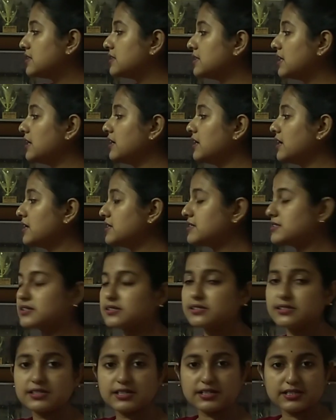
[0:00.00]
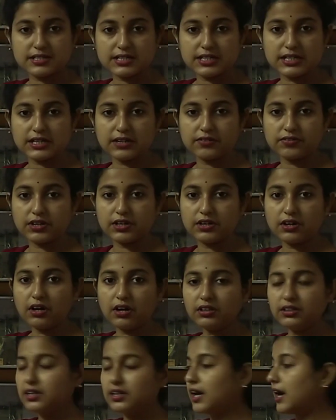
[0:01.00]
then it's 60°
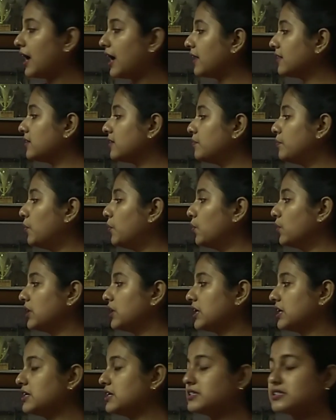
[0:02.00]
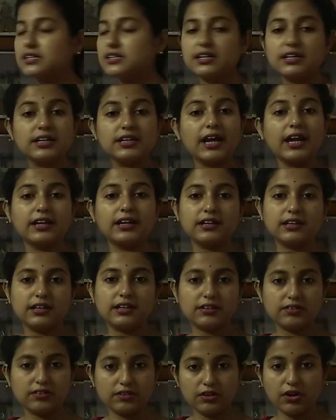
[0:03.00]
north, and the pole is
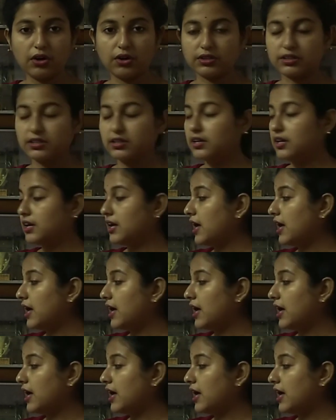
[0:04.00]
90° north.